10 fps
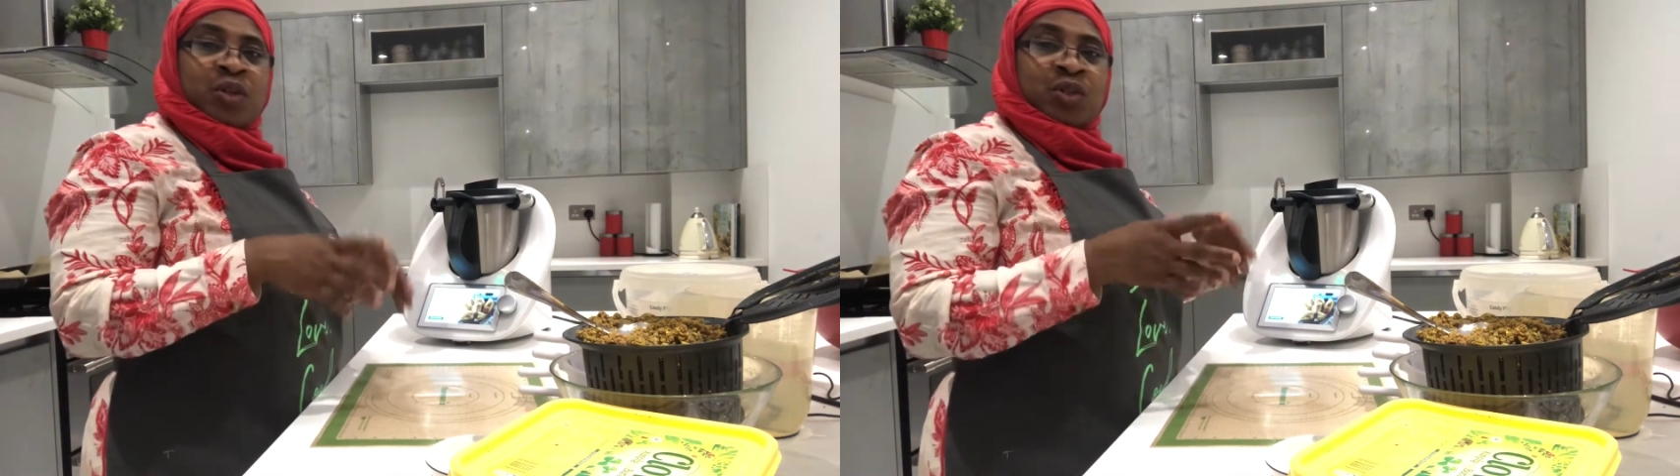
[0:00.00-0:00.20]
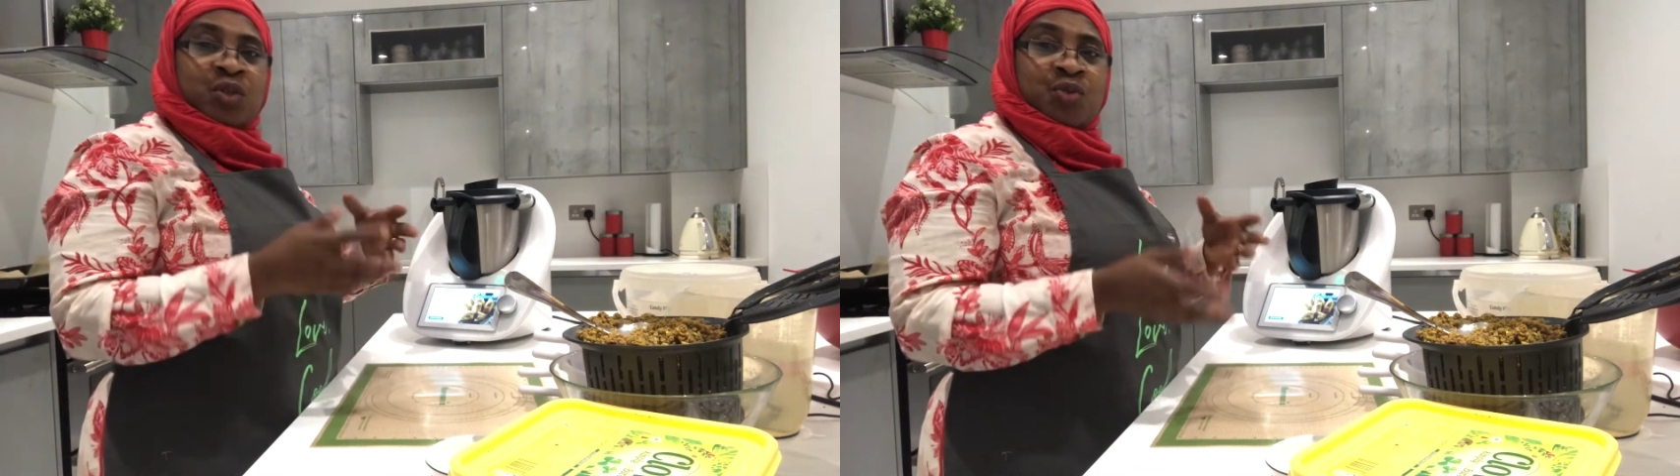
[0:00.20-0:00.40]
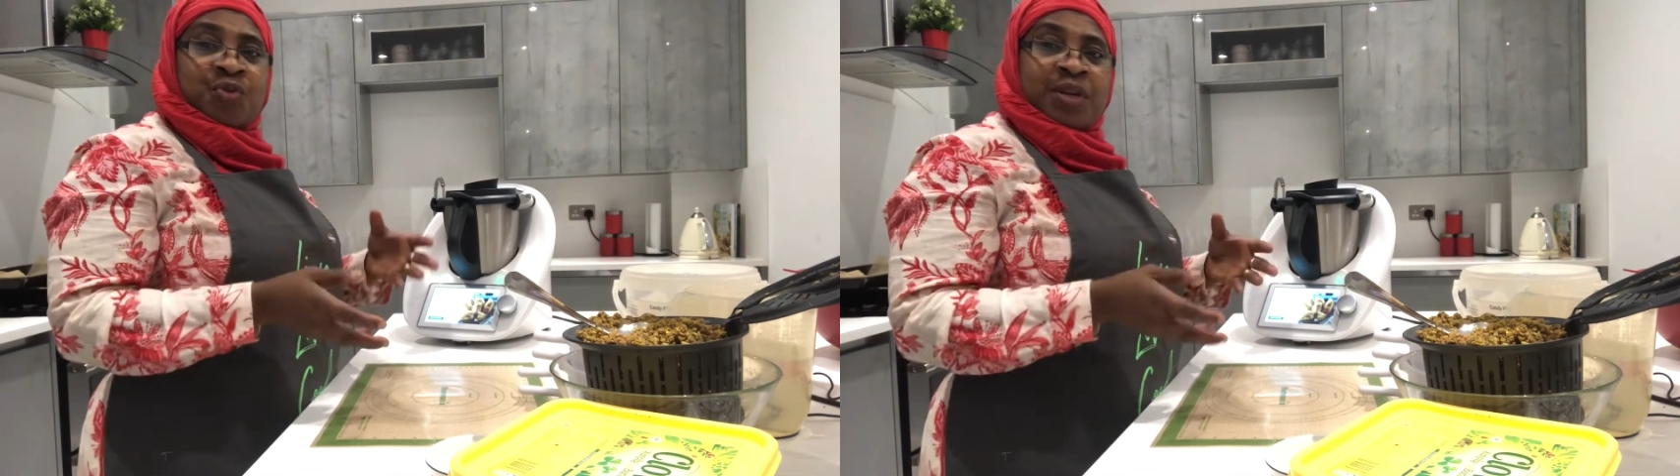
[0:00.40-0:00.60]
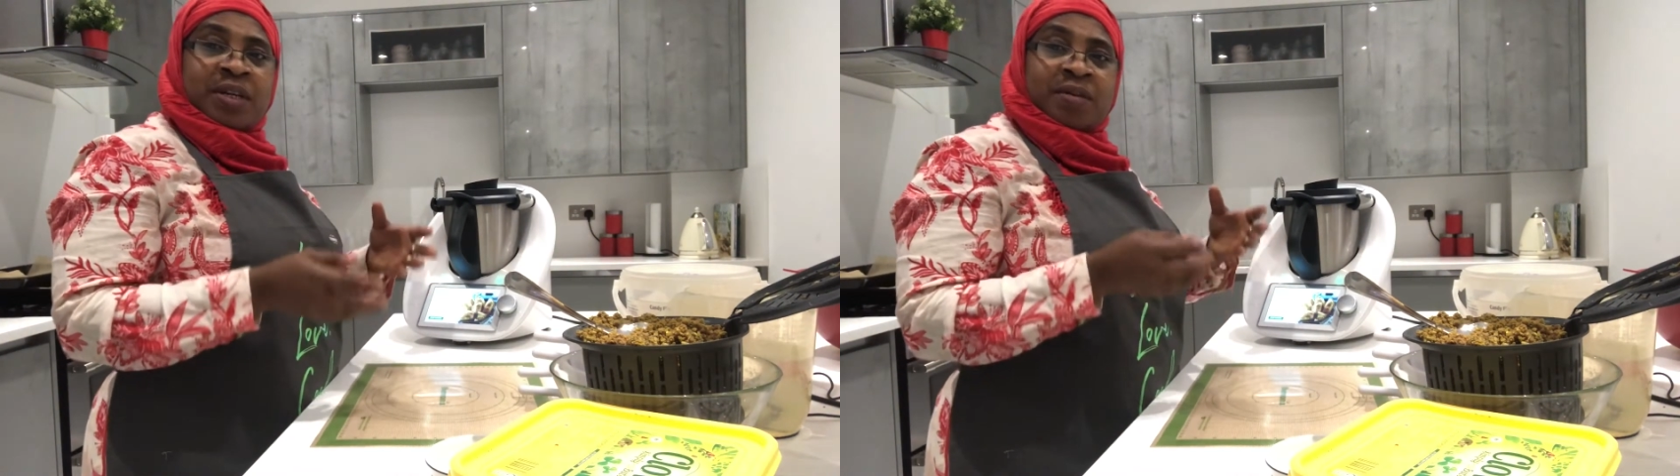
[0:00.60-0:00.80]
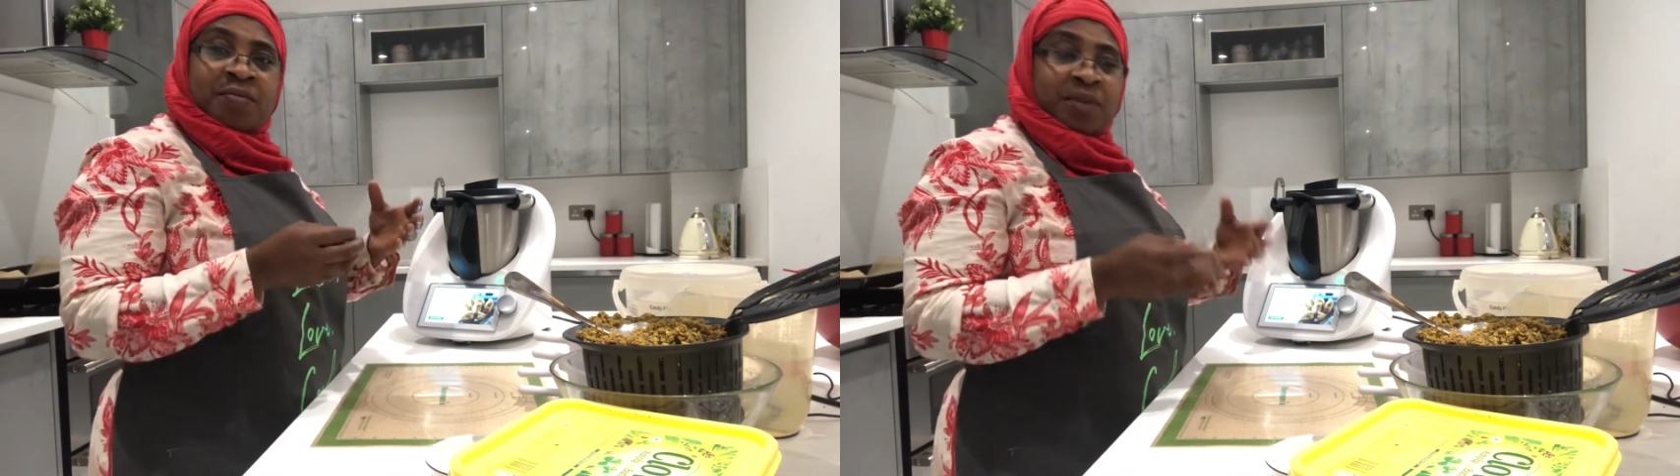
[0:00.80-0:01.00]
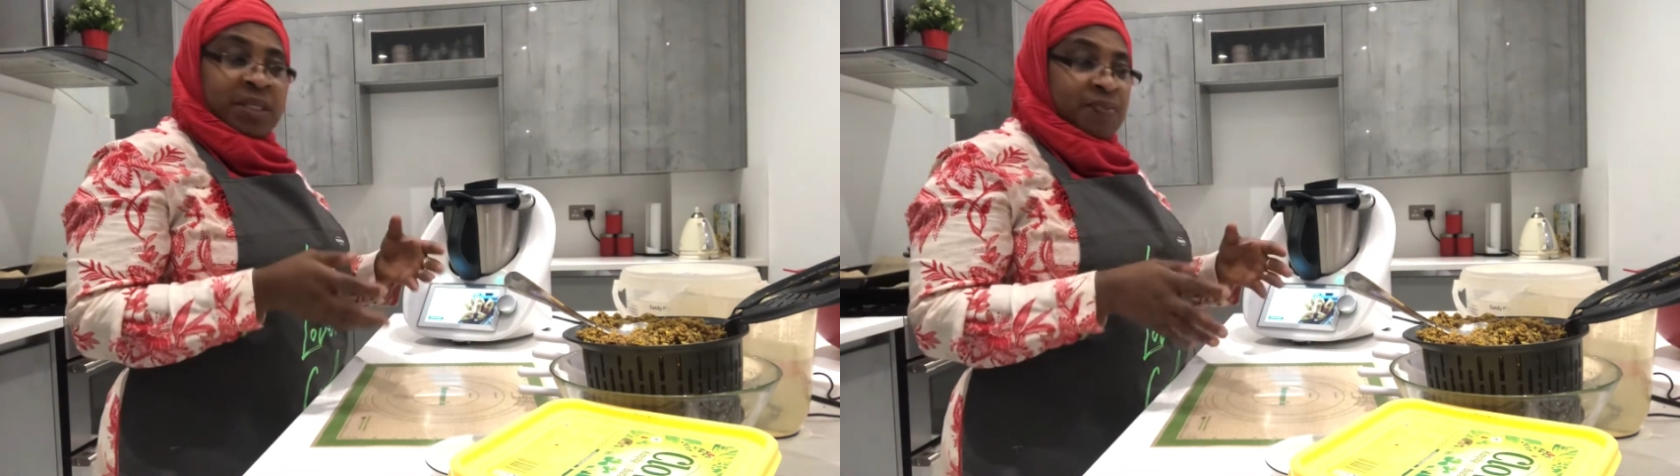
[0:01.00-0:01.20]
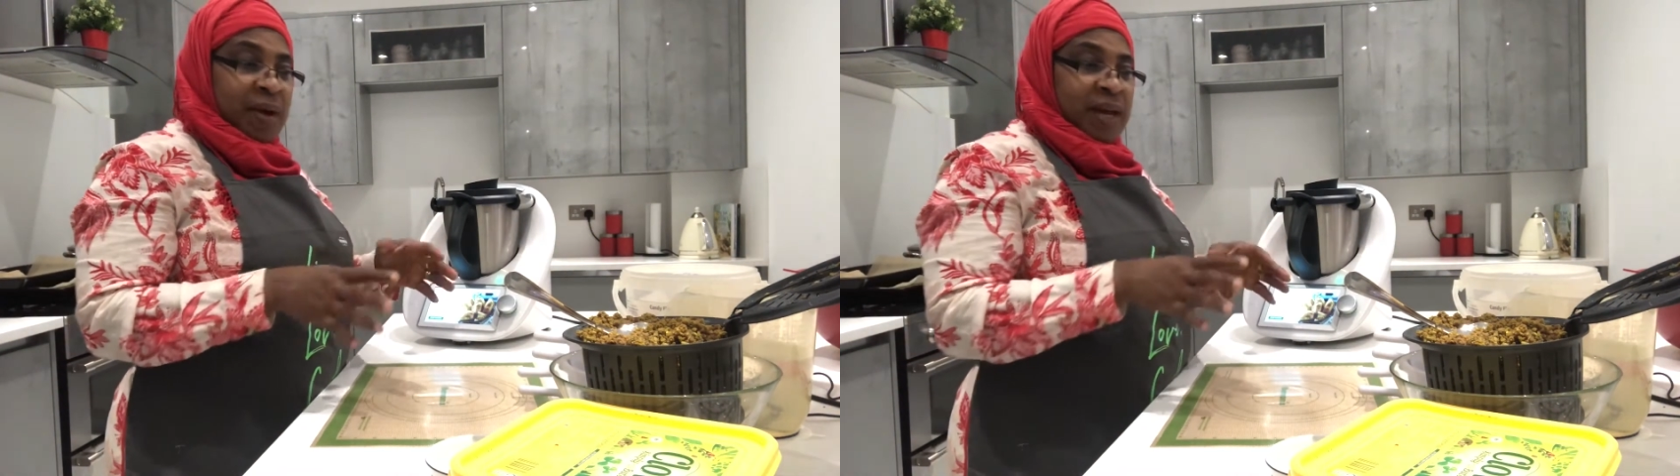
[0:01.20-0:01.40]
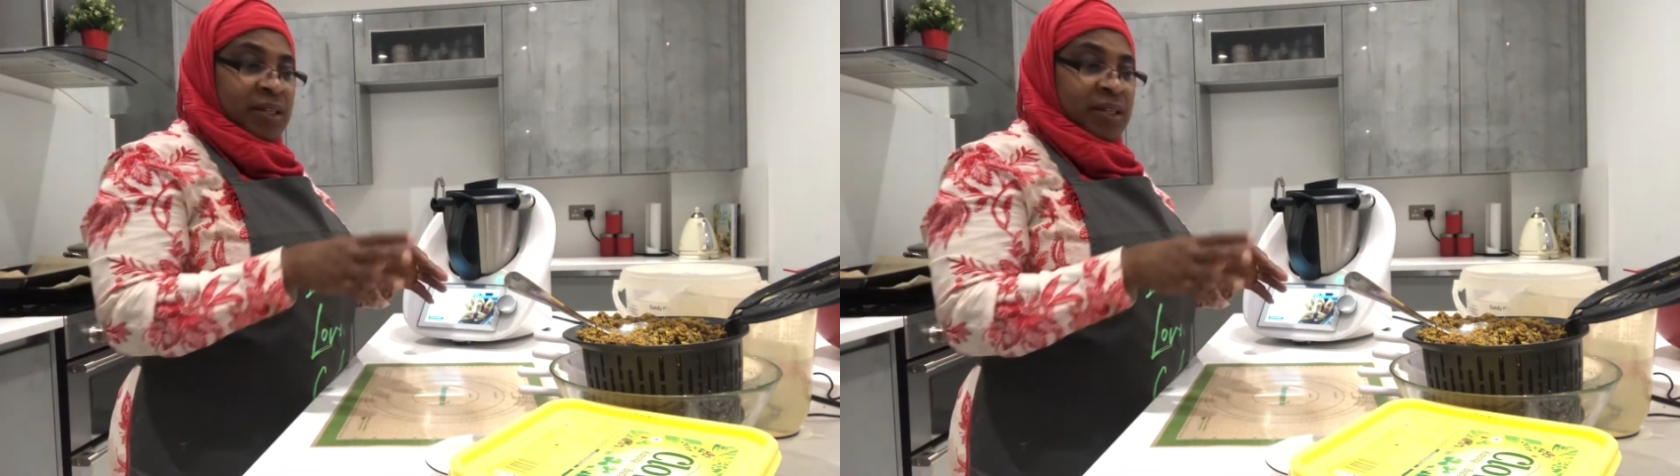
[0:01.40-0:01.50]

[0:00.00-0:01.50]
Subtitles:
doing meat pie.